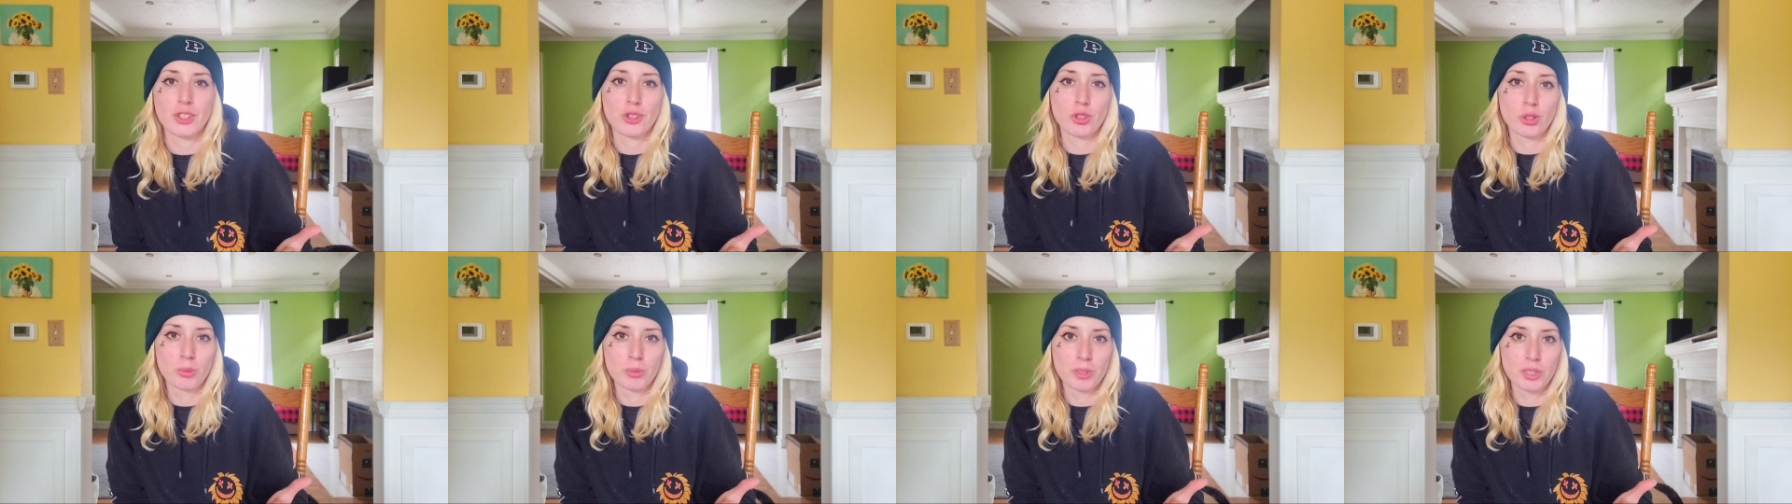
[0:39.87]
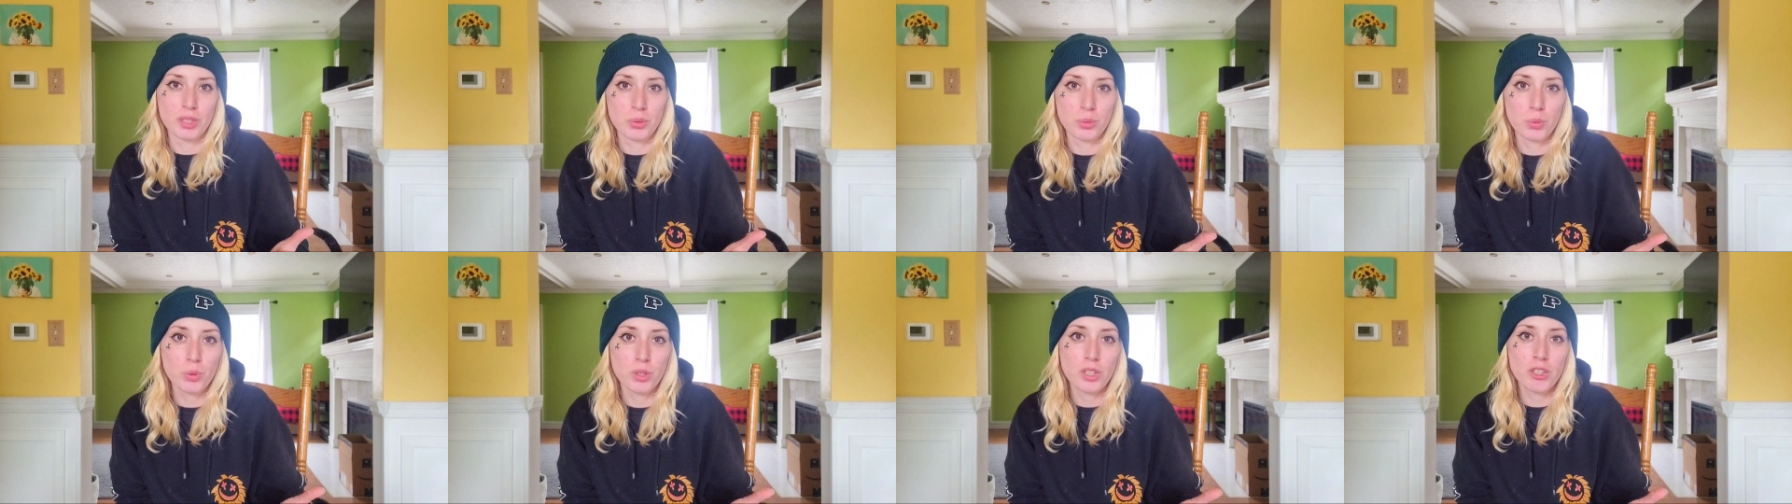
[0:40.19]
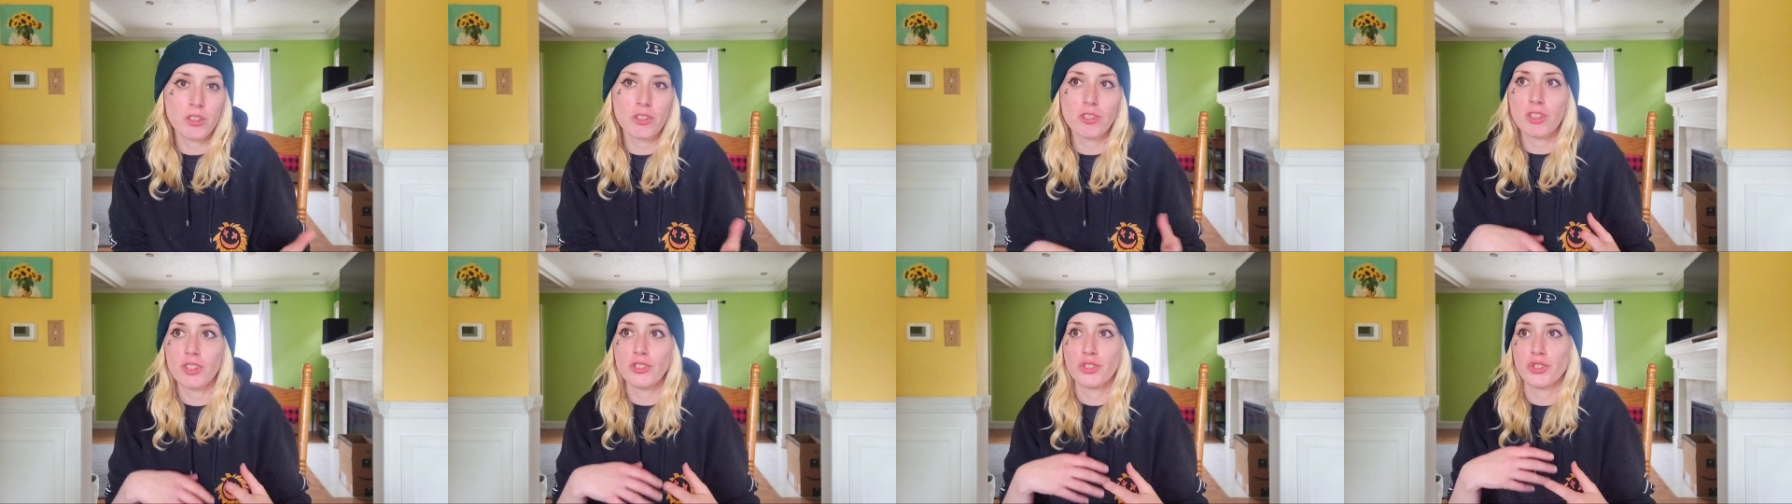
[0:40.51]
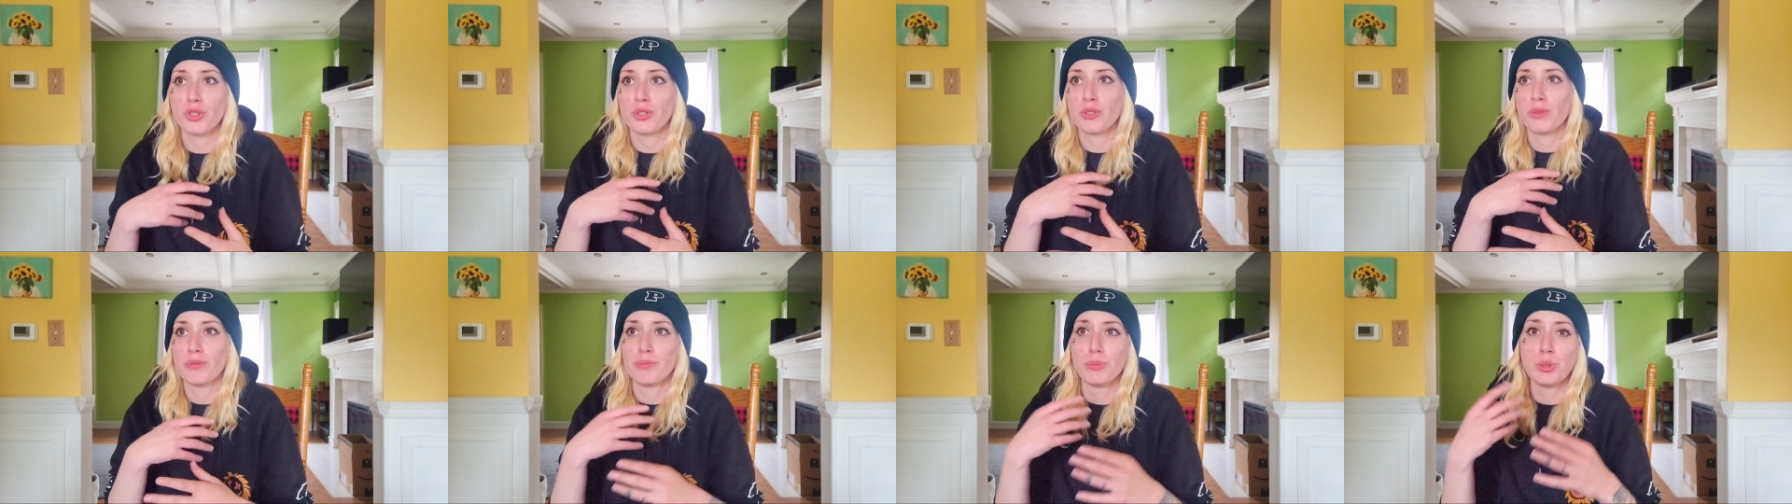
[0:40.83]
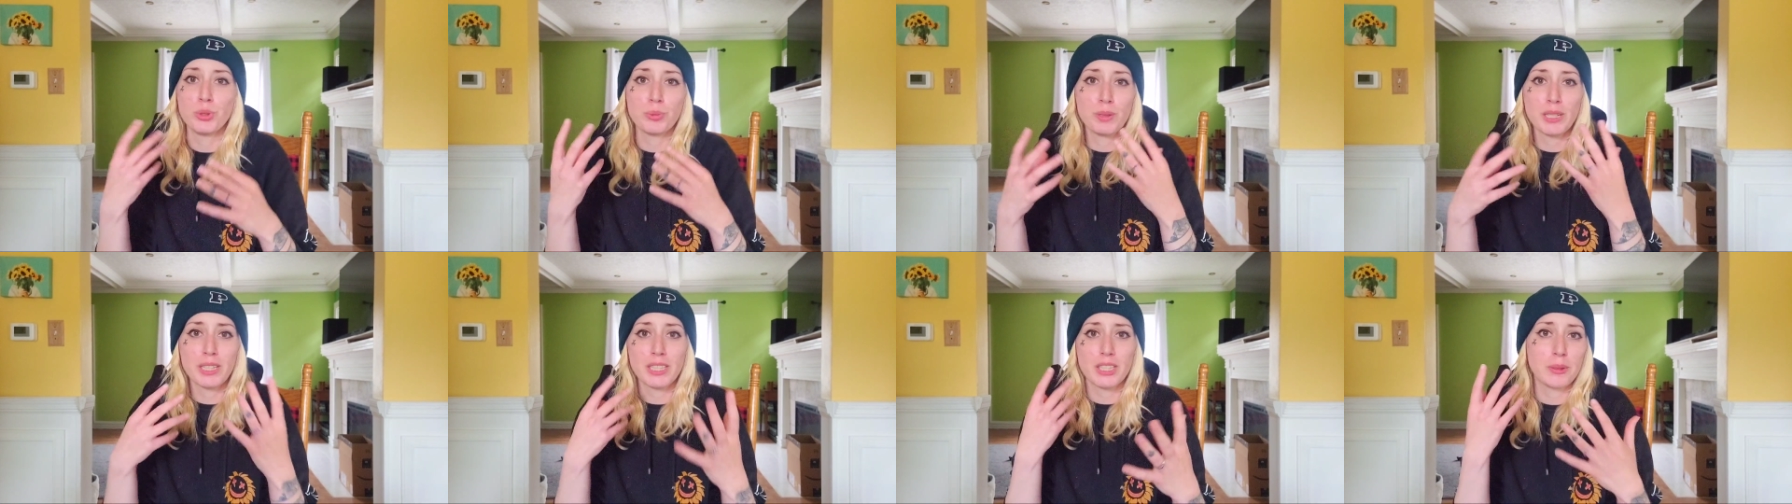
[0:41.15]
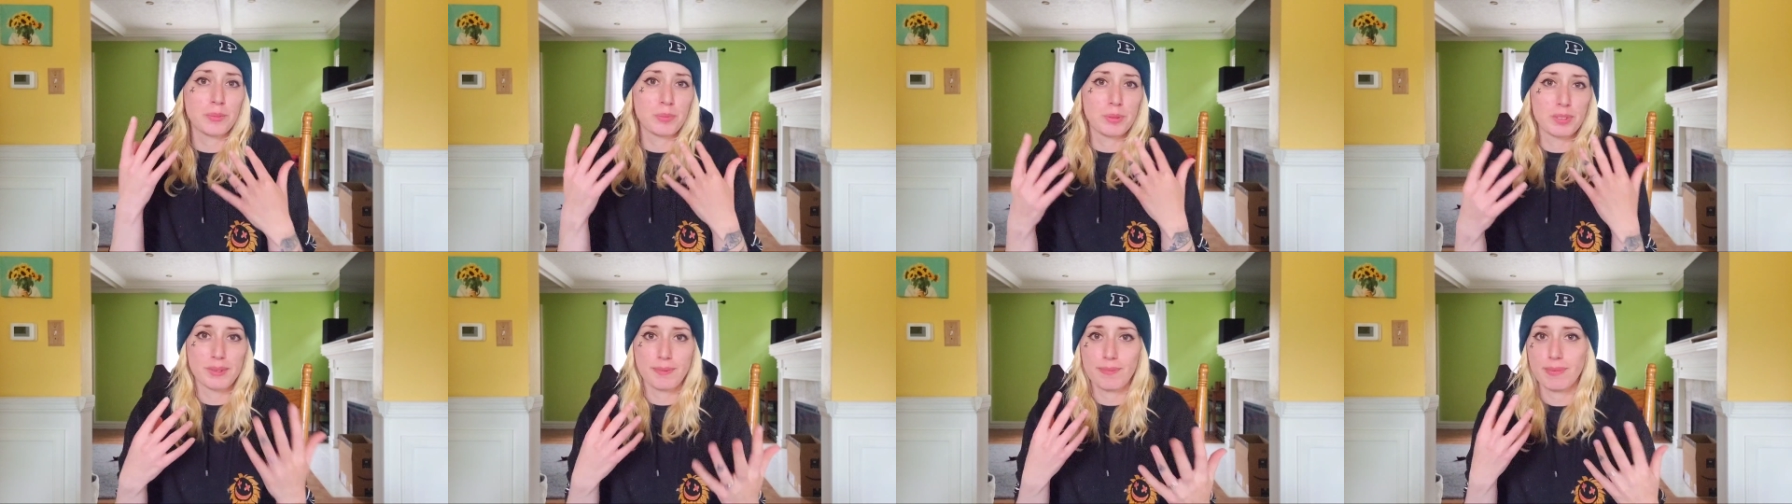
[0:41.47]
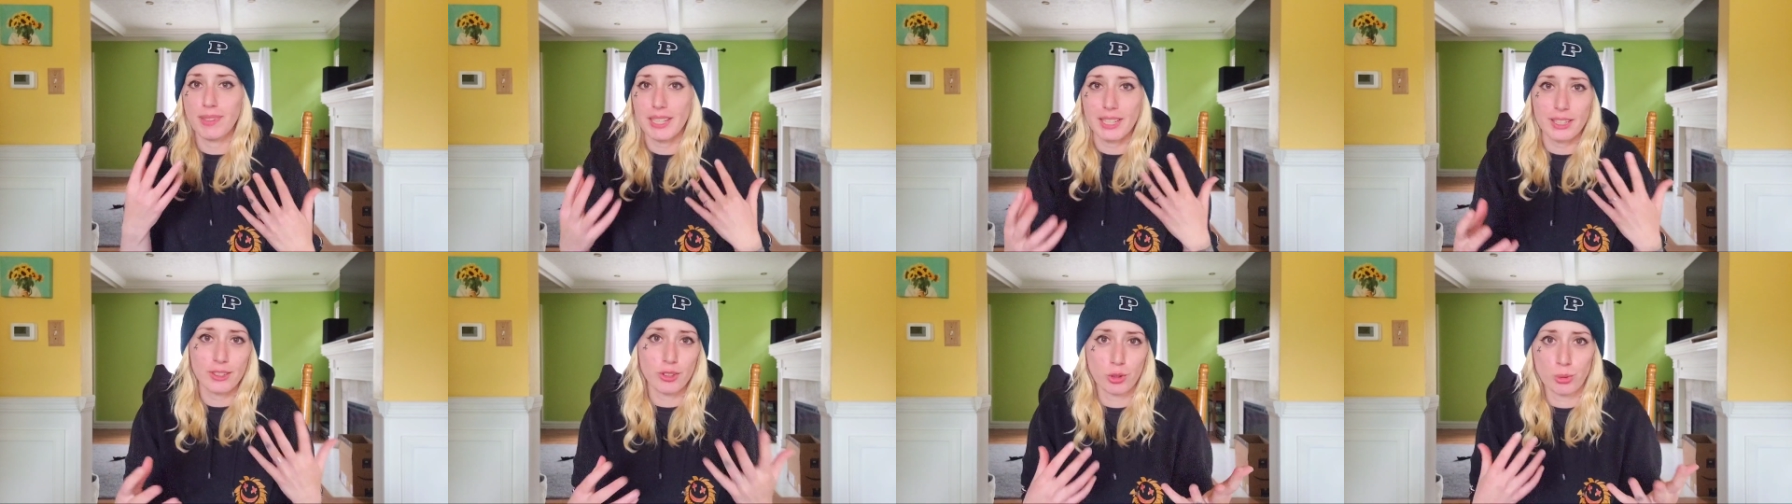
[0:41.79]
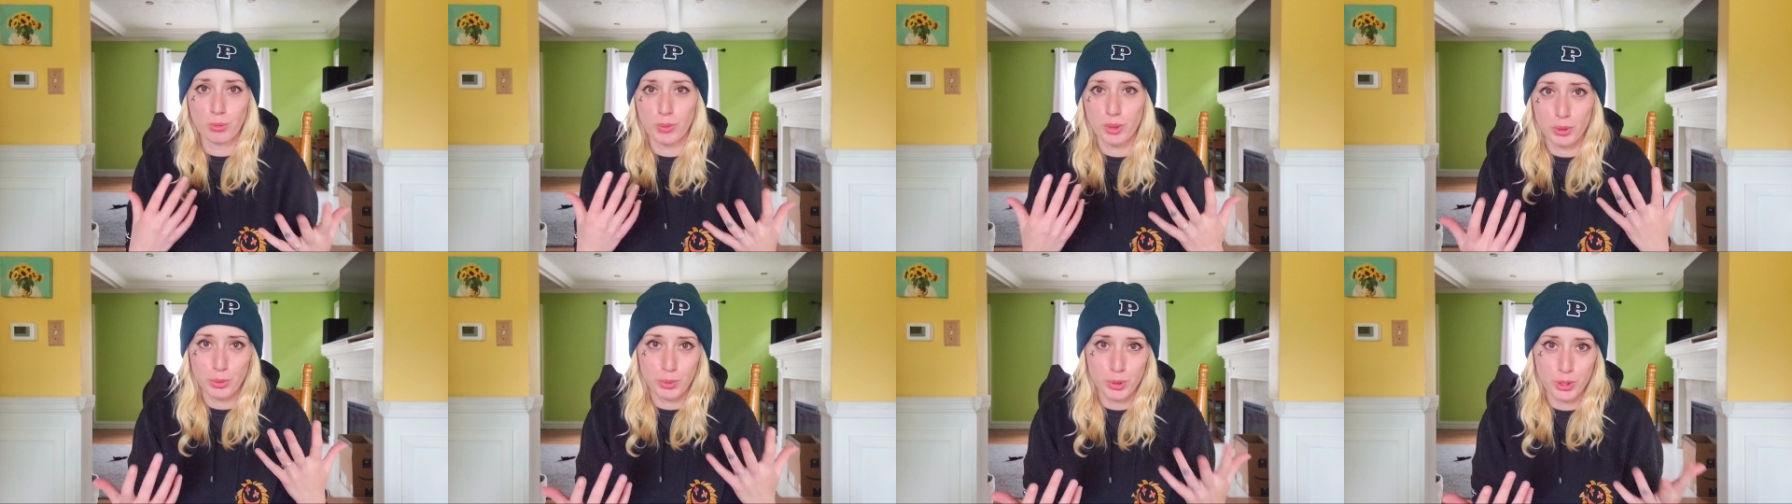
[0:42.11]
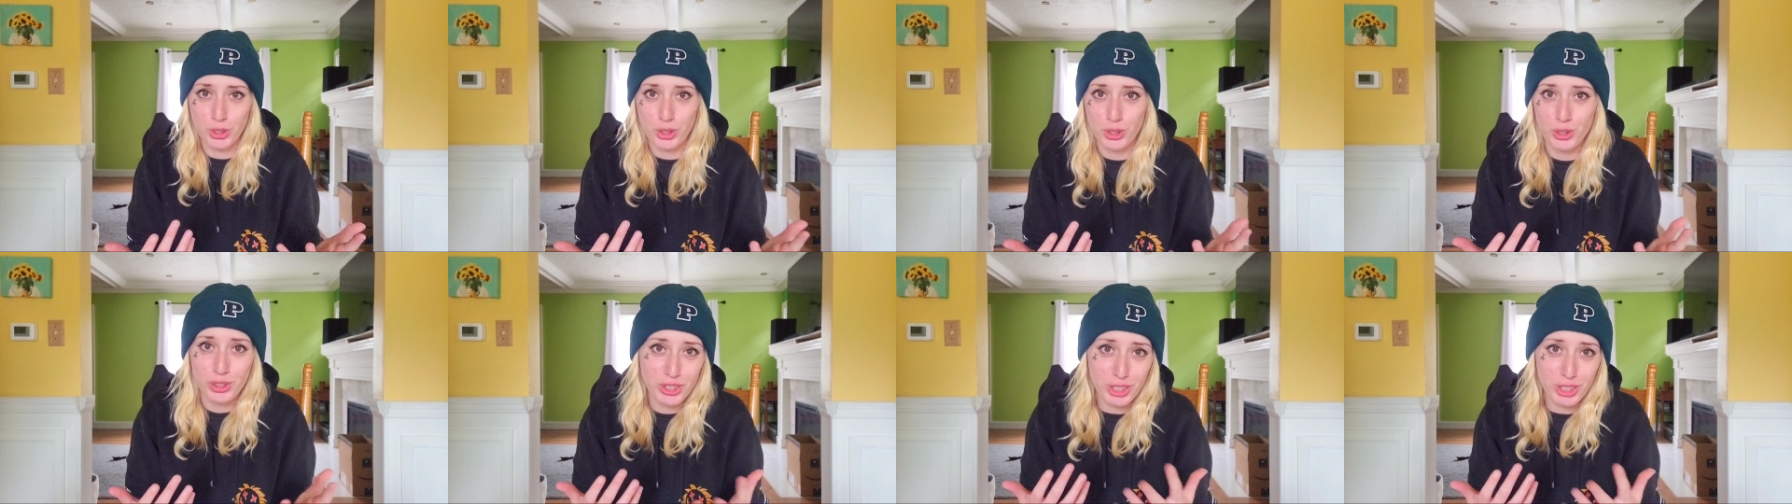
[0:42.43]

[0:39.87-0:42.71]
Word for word: normally would or also move my lips like I normally would too,